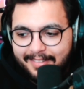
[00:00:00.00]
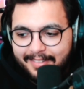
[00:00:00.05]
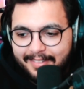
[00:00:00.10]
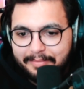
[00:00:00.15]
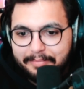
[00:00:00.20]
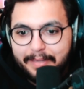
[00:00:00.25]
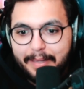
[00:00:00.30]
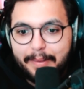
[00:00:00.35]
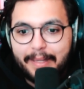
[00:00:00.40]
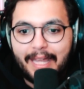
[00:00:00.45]

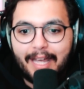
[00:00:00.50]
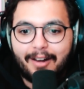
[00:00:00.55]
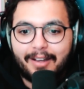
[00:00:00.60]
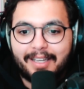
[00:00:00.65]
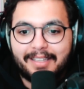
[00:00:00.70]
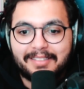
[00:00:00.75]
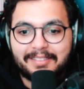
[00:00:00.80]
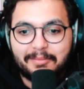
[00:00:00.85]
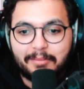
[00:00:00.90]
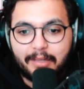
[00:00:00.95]
maybe that'll
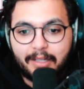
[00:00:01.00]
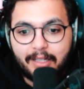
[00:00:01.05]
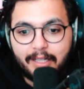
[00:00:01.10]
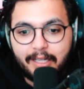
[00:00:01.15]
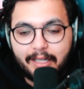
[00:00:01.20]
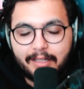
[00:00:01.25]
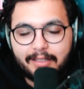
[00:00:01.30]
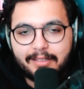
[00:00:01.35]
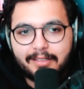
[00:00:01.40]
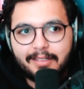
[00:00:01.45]
get some
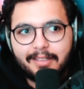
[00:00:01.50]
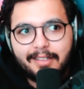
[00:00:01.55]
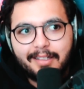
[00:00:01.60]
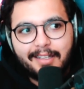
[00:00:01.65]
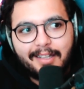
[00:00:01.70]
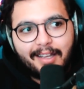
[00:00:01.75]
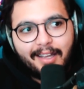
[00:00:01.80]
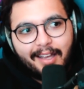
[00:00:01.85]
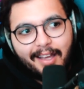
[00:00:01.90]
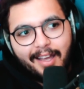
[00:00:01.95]
clicks.
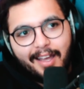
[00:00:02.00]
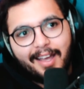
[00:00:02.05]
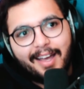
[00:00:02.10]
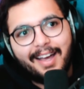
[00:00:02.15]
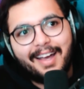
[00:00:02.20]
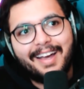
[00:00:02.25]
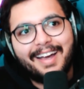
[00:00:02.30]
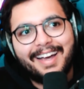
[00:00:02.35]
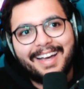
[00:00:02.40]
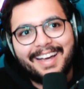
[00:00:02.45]

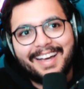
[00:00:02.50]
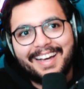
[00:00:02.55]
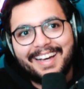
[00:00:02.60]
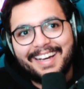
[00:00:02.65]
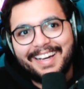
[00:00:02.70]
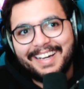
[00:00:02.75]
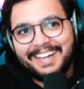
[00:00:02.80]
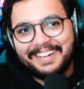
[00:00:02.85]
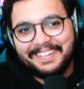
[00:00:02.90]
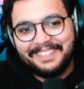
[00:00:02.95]
If
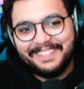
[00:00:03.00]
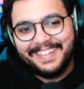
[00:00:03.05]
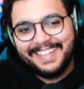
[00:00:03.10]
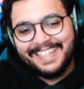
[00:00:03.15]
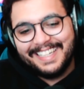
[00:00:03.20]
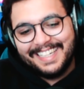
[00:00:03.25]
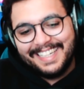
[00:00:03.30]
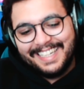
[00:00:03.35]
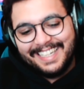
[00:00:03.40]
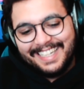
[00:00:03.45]

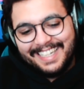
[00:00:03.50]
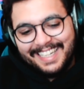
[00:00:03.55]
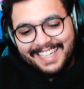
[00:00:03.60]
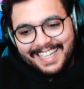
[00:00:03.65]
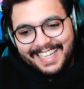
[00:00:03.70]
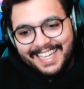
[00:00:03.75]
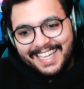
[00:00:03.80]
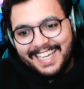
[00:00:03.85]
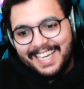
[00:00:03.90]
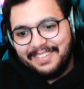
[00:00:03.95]

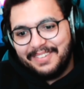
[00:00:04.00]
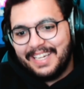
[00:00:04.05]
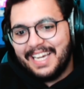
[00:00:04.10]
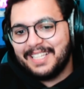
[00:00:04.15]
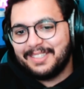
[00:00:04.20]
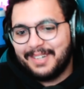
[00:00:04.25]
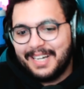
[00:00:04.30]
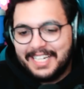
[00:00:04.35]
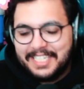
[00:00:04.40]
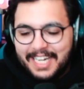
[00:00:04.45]
you
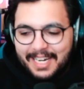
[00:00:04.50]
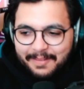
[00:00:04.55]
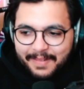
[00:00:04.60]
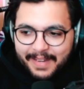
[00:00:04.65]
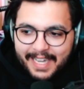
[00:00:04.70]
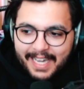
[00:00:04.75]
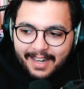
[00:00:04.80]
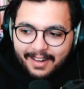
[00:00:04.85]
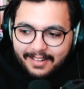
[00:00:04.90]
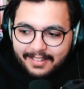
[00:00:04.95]
guys want to check
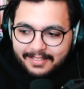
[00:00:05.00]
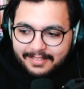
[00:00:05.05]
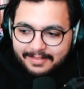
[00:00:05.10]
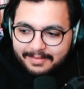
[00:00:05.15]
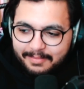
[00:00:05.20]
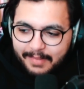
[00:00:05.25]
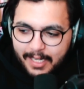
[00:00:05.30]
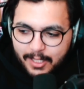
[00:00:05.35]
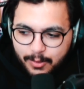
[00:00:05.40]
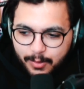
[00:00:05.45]
me
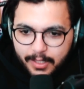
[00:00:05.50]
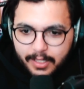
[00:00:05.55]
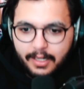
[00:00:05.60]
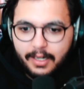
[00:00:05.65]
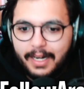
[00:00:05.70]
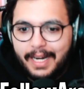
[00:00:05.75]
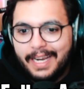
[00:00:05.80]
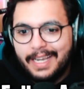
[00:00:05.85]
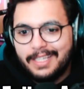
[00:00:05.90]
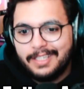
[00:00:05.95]
out, my
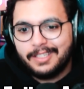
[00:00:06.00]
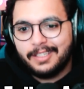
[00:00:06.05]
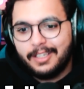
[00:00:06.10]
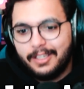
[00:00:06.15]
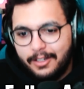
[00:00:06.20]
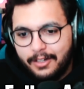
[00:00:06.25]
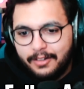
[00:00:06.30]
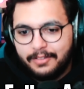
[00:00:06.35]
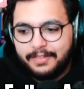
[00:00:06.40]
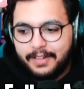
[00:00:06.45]
Twitter is
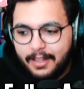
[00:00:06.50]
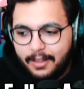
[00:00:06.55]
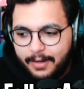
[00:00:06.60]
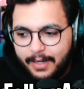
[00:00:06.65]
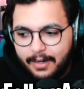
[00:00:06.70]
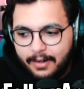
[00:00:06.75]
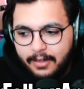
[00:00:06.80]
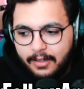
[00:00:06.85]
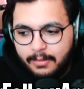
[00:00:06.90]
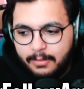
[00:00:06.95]

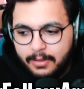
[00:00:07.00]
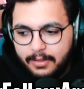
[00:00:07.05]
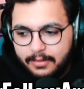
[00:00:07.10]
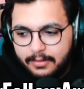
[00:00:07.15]
YourFellowArab.